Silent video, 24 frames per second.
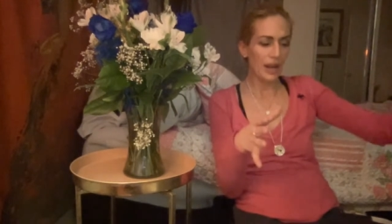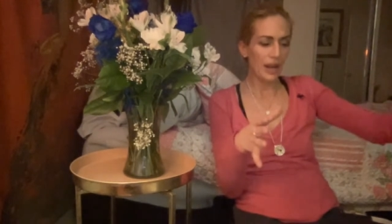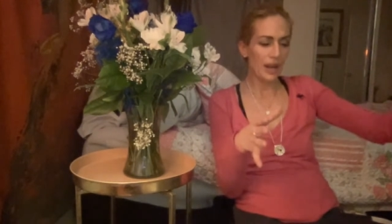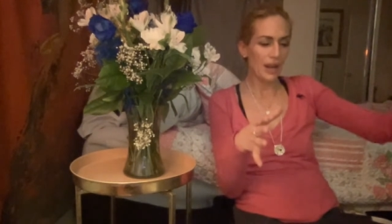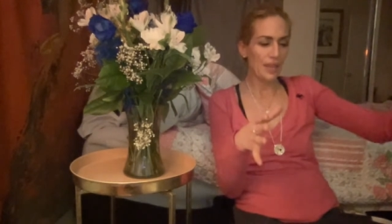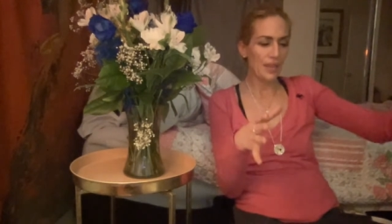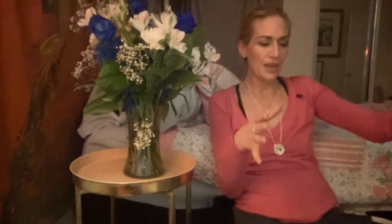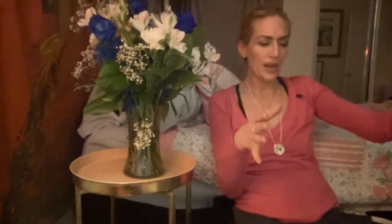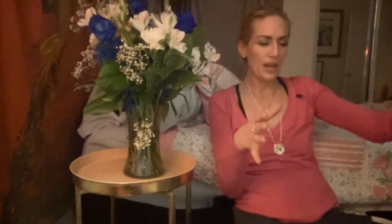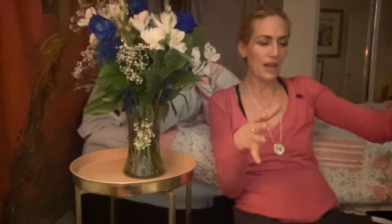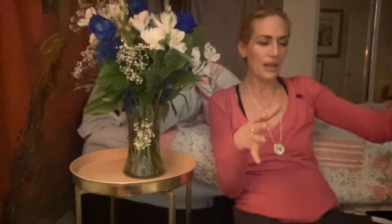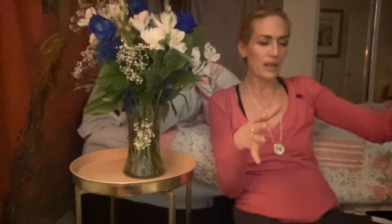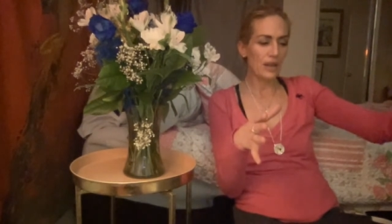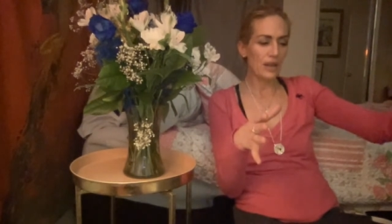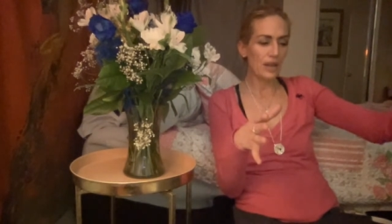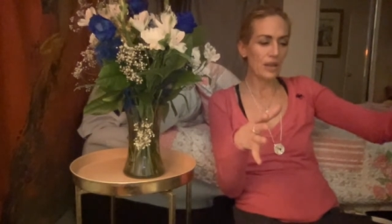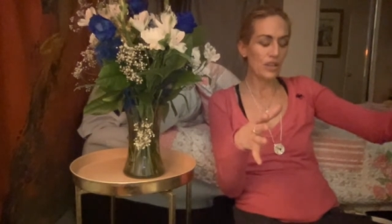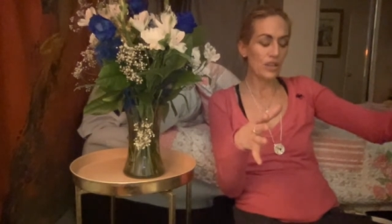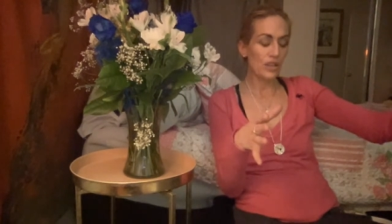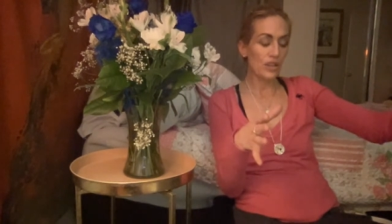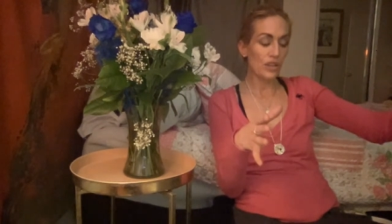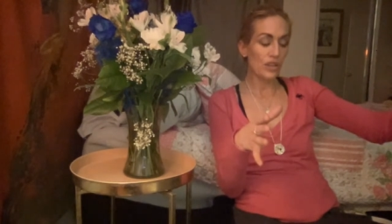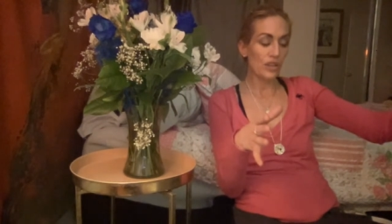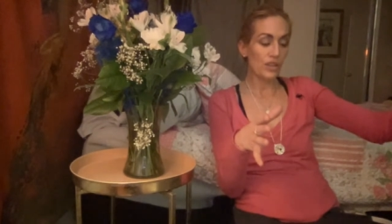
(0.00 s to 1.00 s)
and then
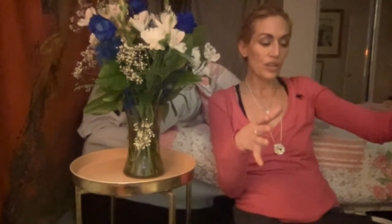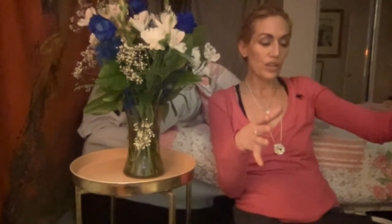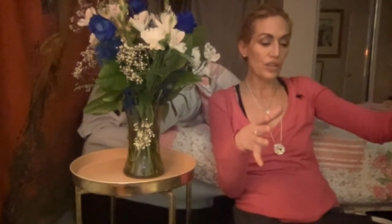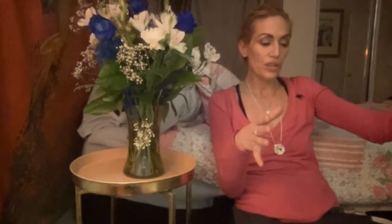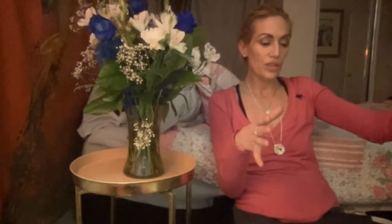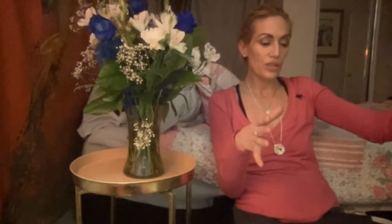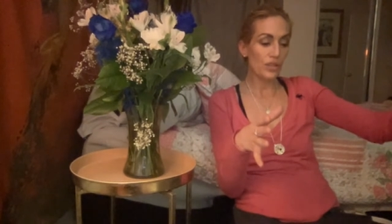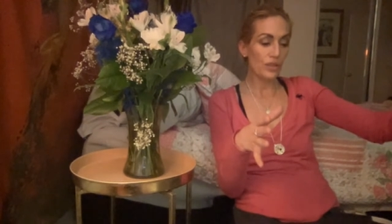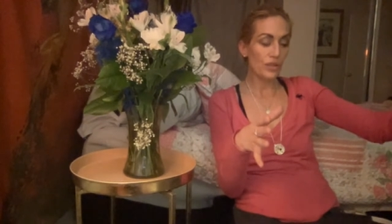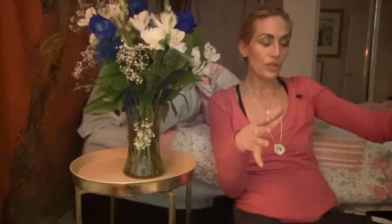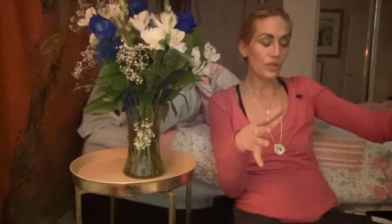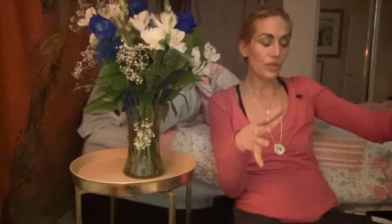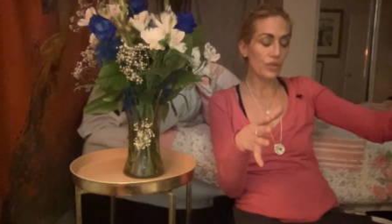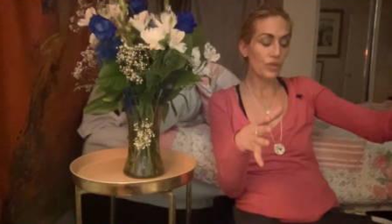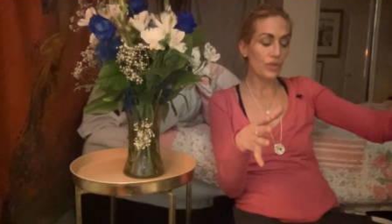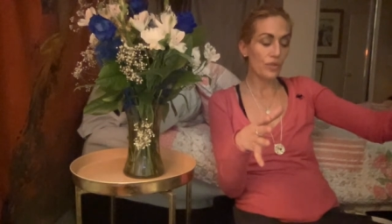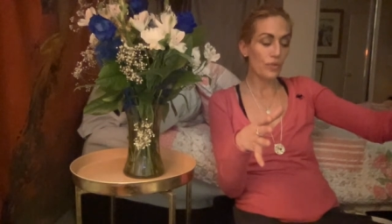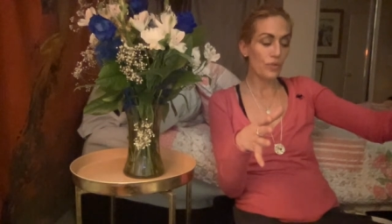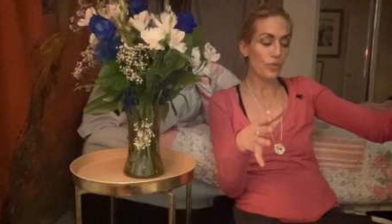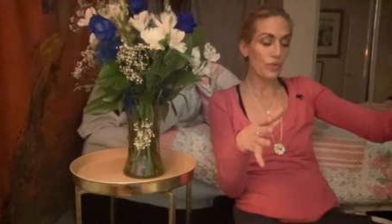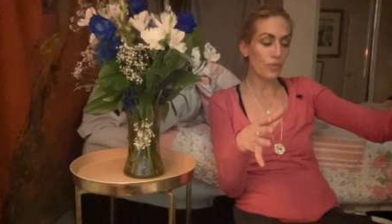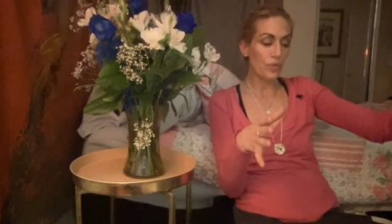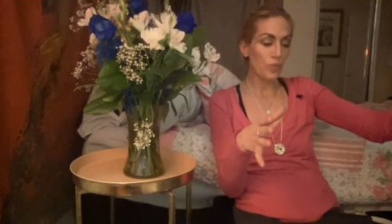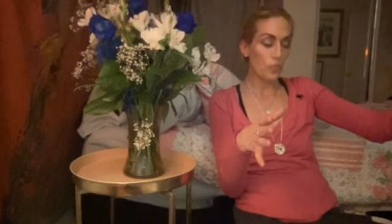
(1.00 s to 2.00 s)
Chandra's
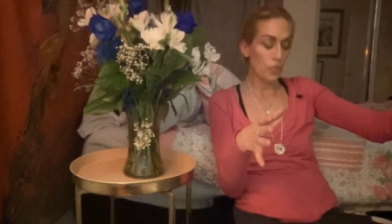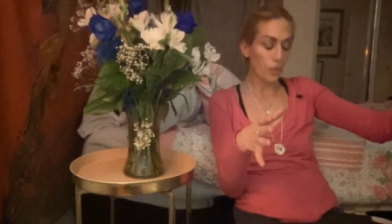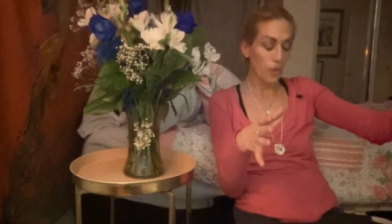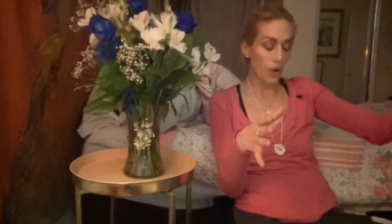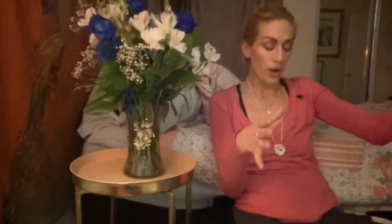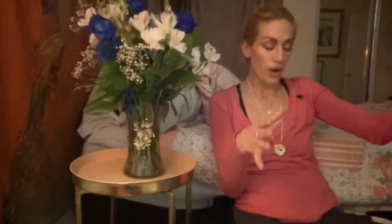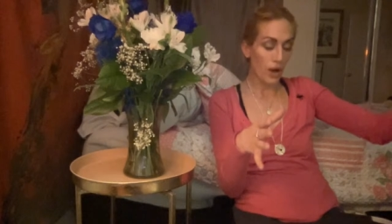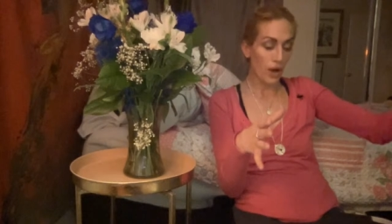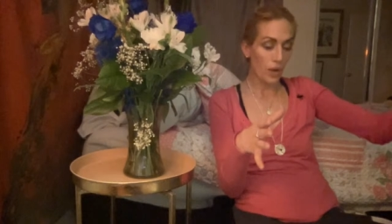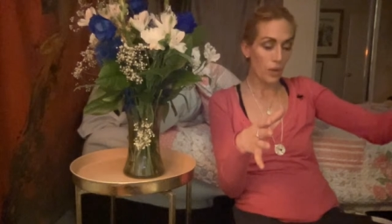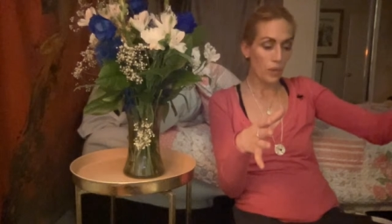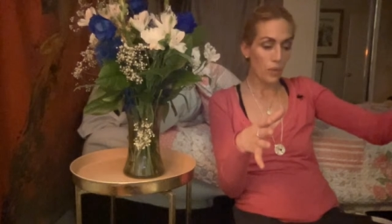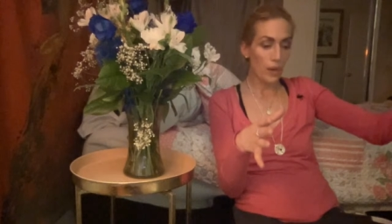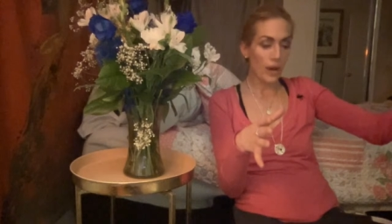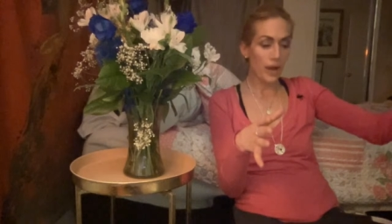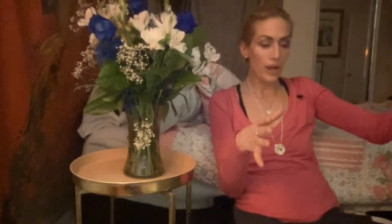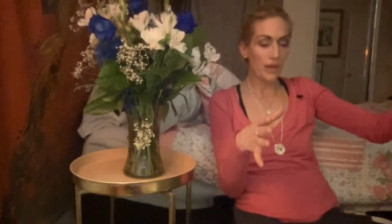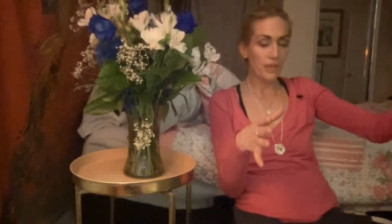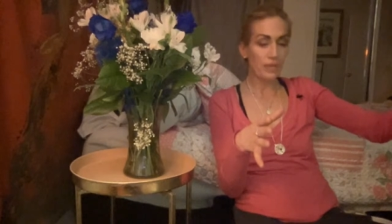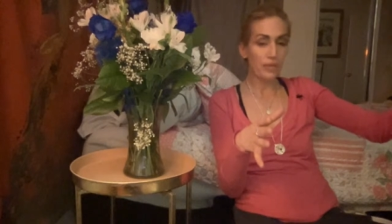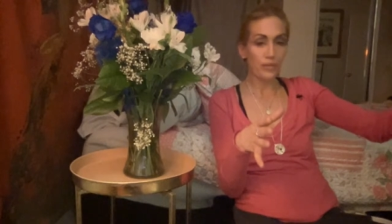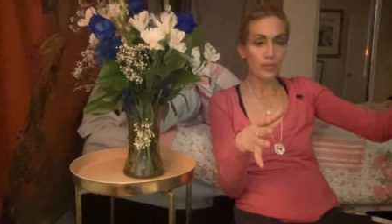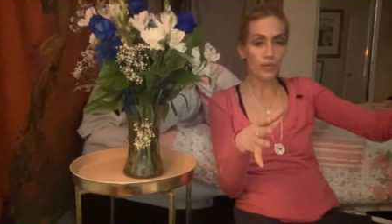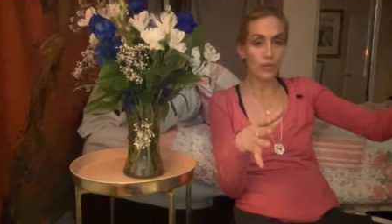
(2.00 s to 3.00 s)

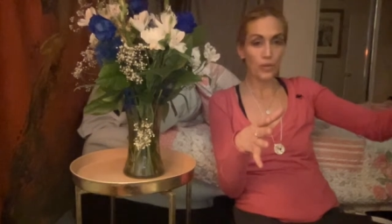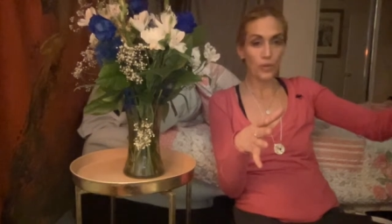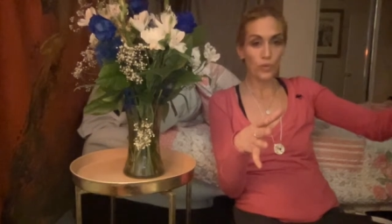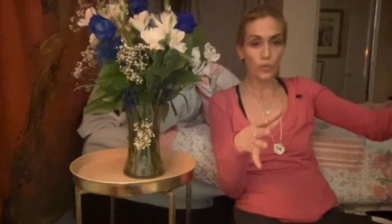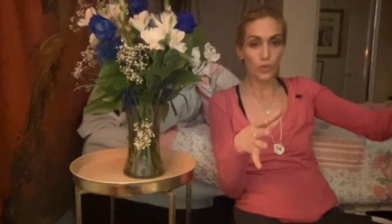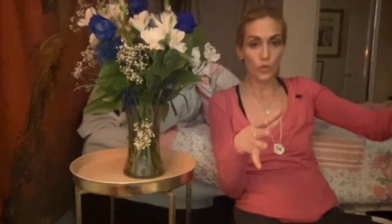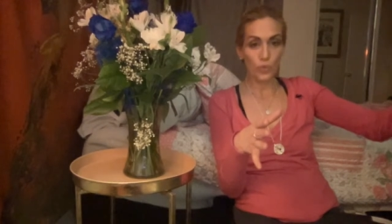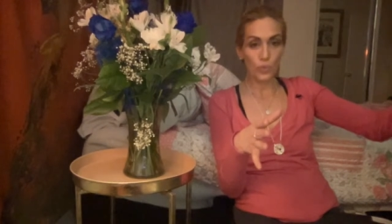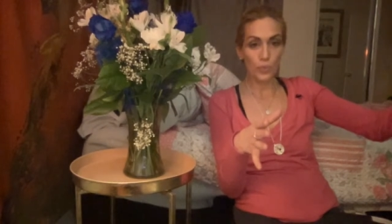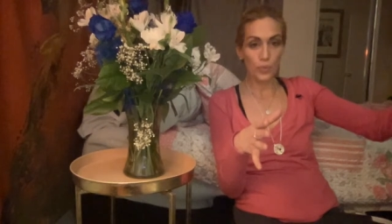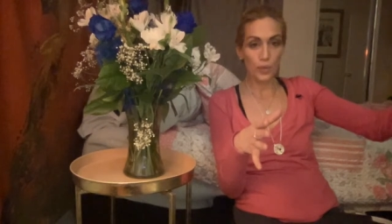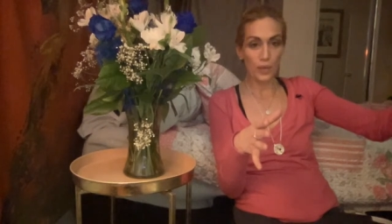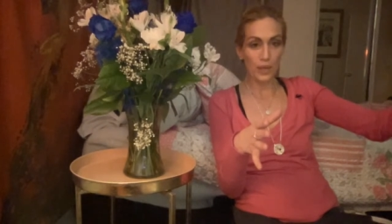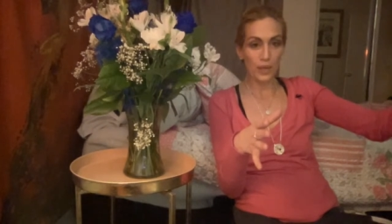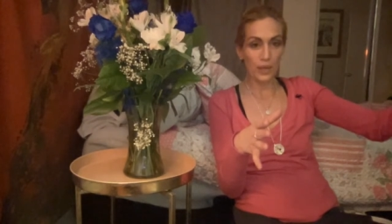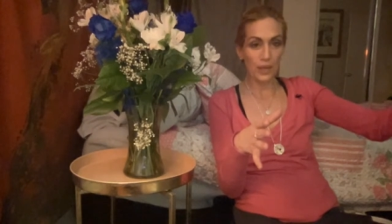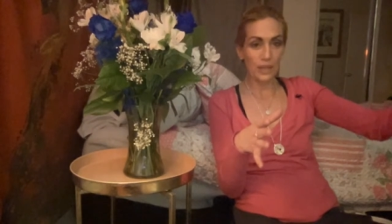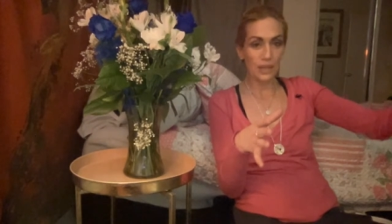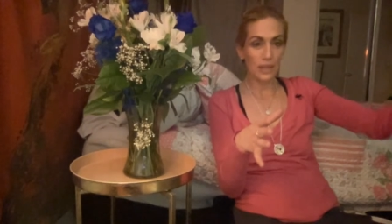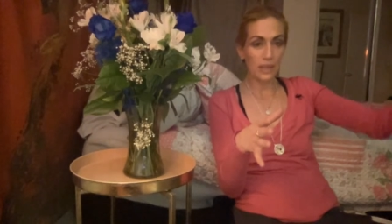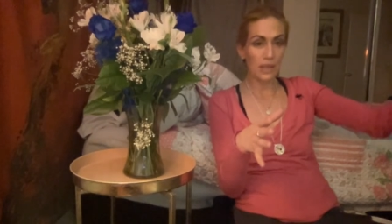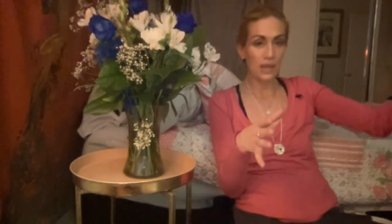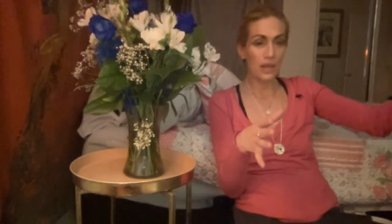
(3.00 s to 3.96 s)
wife, Ruprit,